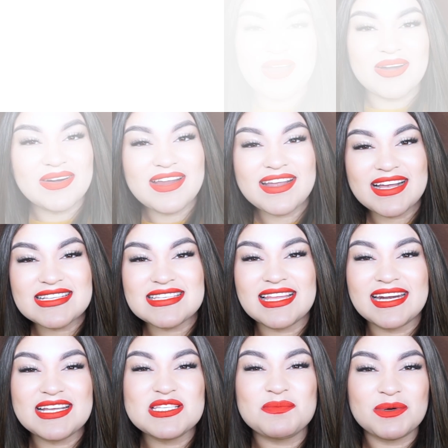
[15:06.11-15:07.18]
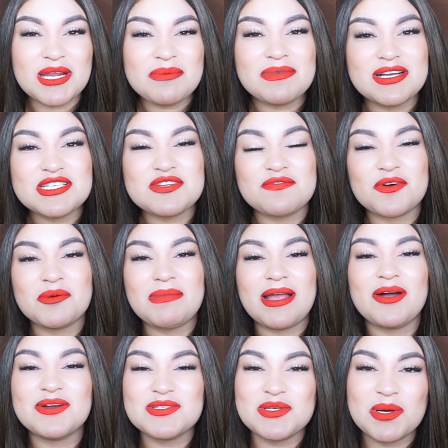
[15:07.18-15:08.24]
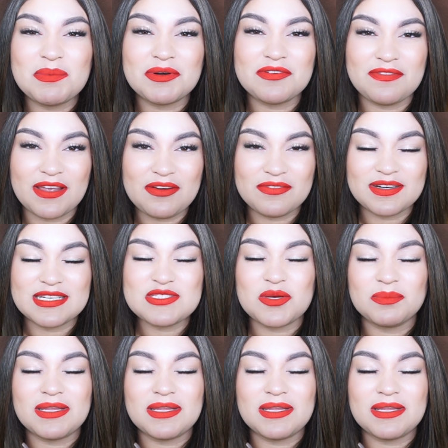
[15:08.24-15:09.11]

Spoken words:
Alright guys, and that is pretty much for my October favorites.